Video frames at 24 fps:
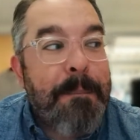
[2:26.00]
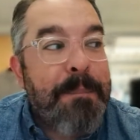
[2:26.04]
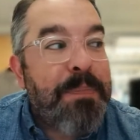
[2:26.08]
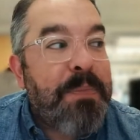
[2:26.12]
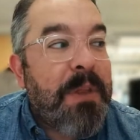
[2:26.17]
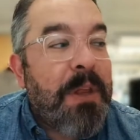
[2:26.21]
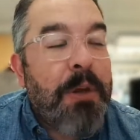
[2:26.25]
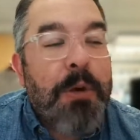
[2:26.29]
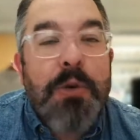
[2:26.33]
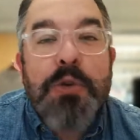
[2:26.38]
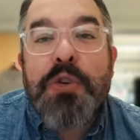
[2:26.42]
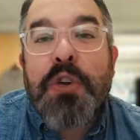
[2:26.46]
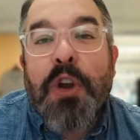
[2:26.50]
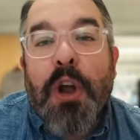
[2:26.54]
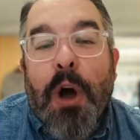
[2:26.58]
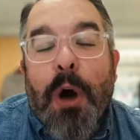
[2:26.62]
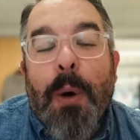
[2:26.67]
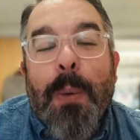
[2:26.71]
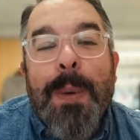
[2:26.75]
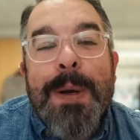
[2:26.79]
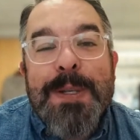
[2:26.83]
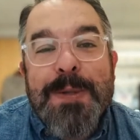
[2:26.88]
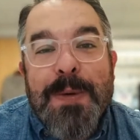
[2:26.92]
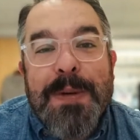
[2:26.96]
you should
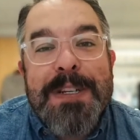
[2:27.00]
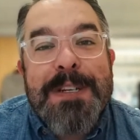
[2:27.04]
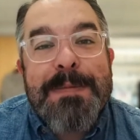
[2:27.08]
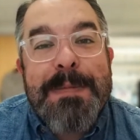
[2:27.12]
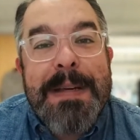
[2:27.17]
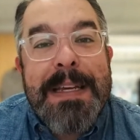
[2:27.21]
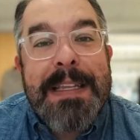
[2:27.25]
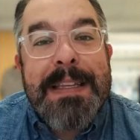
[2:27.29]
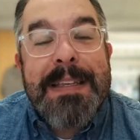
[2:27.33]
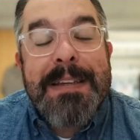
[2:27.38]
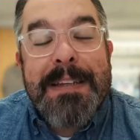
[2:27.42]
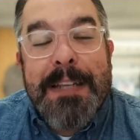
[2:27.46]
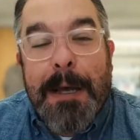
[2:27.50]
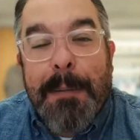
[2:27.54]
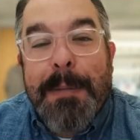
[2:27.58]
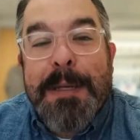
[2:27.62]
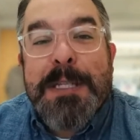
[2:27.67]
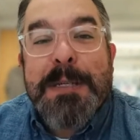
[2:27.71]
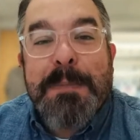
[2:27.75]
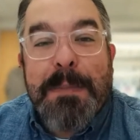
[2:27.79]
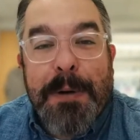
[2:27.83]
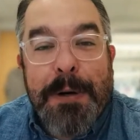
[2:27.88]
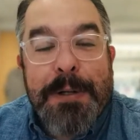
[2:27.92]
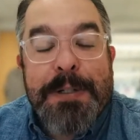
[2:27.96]
always want to be the
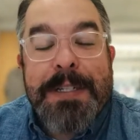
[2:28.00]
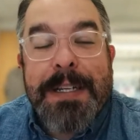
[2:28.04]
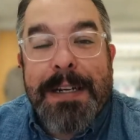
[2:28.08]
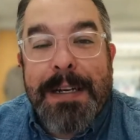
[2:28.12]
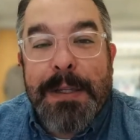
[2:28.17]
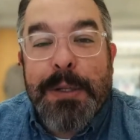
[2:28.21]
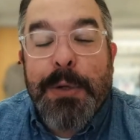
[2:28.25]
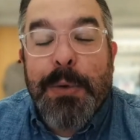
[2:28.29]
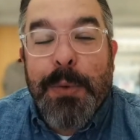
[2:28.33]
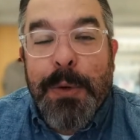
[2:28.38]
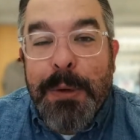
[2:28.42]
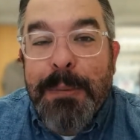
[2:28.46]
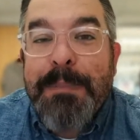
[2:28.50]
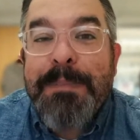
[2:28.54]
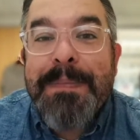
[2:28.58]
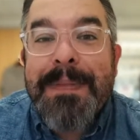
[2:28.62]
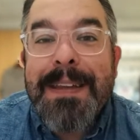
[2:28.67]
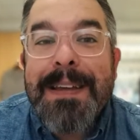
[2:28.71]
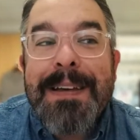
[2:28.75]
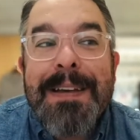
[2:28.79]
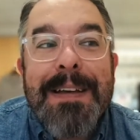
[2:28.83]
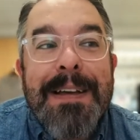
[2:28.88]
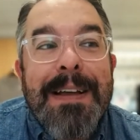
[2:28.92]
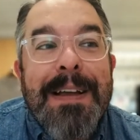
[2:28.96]
dumbest person in the room.
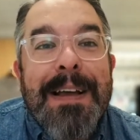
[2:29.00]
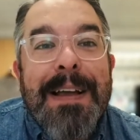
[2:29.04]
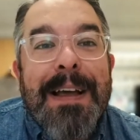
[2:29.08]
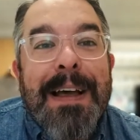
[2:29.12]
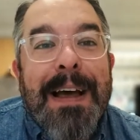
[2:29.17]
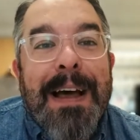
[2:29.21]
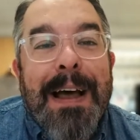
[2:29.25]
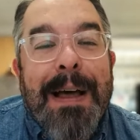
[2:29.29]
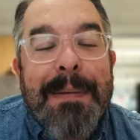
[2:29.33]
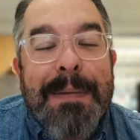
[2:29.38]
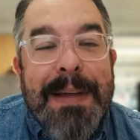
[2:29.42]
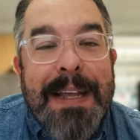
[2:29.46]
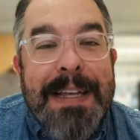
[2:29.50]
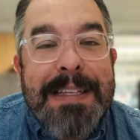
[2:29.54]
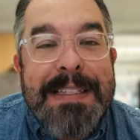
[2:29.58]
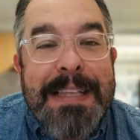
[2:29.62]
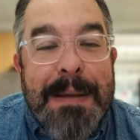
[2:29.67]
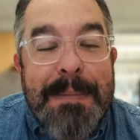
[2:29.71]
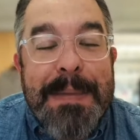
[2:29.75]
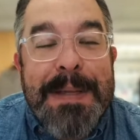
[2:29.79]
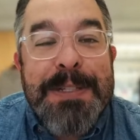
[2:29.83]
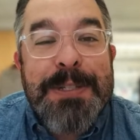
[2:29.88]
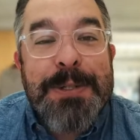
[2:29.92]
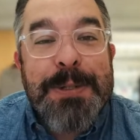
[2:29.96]
Because
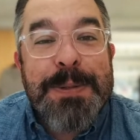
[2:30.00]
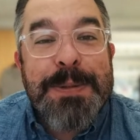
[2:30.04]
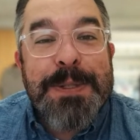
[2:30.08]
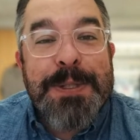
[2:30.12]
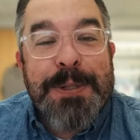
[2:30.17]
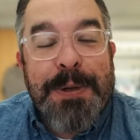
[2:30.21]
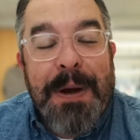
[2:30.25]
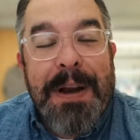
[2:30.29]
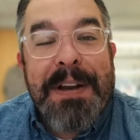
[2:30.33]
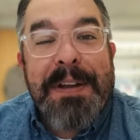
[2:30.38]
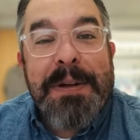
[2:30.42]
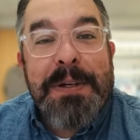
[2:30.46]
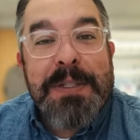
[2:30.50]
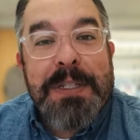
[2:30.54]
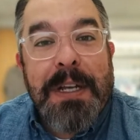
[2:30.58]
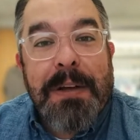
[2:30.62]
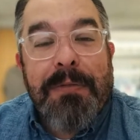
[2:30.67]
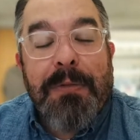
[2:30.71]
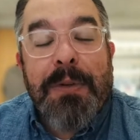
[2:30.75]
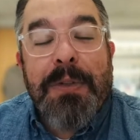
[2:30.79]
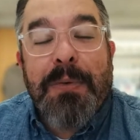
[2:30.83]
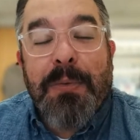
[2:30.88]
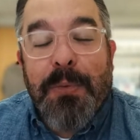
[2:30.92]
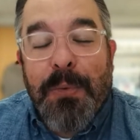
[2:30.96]
that means you're surrounding
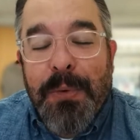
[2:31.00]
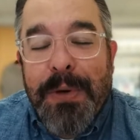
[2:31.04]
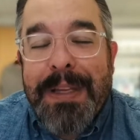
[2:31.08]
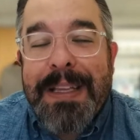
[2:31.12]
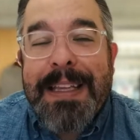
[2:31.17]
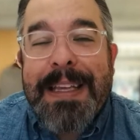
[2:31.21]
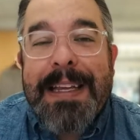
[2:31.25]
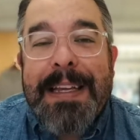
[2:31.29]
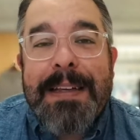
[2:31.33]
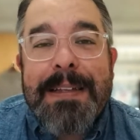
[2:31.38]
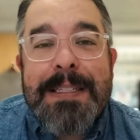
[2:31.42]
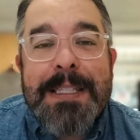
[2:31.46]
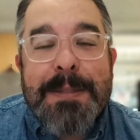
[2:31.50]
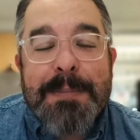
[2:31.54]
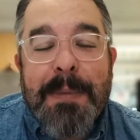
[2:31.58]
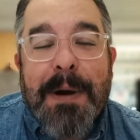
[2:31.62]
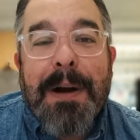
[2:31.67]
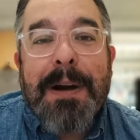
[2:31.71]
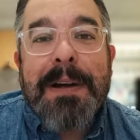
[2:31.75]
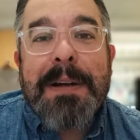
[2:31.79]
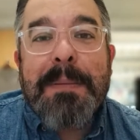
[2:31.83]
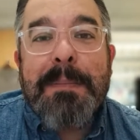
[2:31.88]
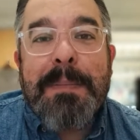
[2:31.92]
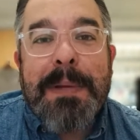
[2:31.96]
yourself with really
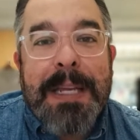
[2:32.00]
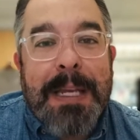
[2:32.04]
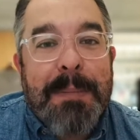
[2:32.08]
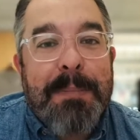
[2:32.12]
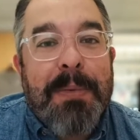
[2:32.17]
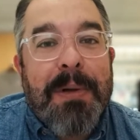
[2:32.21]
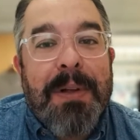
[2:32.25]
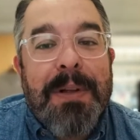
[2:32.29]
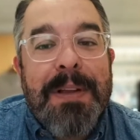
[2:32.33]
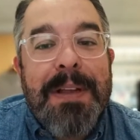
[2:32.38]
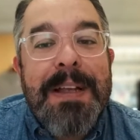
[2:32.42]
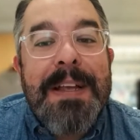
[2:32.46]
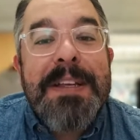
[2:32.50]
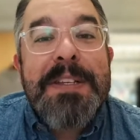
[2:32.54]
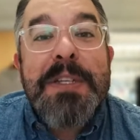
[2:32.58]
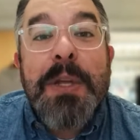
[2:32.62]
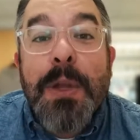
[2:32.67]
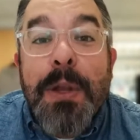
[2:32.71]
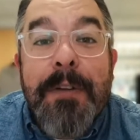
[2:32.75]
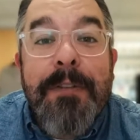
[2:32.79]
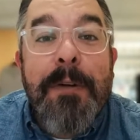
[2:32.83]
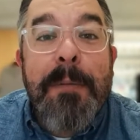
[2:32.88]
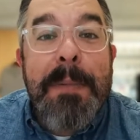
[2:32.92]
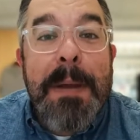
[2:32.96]
smart people. So
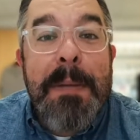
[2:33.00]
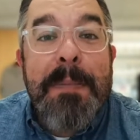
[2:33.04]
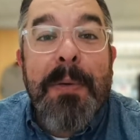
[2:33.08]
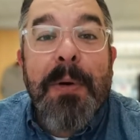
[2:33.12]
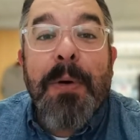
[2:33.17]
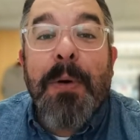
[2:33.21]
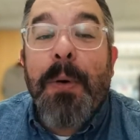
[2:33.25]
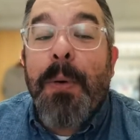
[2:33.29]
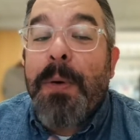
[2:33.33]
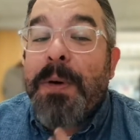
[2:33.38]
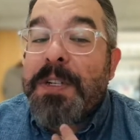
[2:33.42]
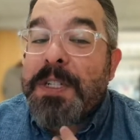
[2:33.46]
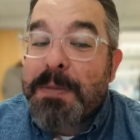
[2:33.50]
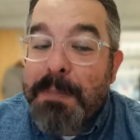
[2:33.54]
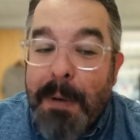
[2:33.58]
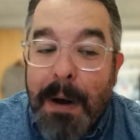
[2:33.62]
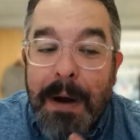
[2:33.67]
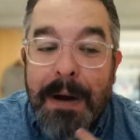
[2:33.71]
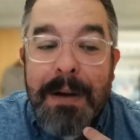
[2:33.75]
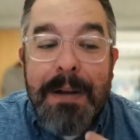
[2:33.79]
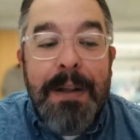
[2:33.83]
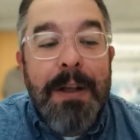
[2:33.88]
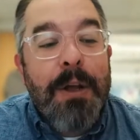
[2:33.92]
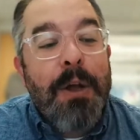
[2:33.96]
look for people who are
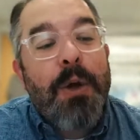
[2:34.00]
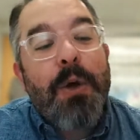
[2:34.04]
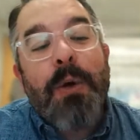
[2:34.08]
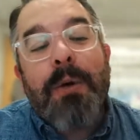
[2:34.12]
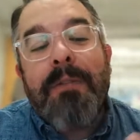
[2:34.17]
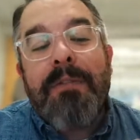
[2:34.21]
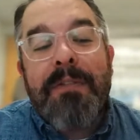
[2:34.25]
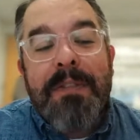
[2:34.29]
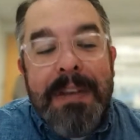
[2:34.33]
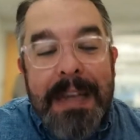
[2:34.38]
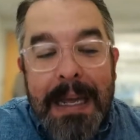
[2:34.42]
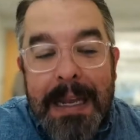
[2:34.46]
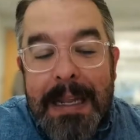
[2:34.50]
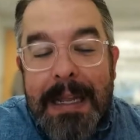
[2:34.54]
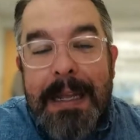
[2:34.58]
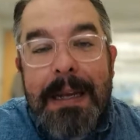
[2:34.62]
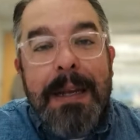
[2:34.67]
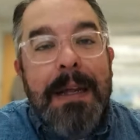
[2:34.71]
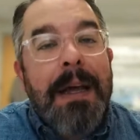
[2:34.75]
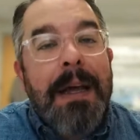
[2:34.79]
smart, who have done it.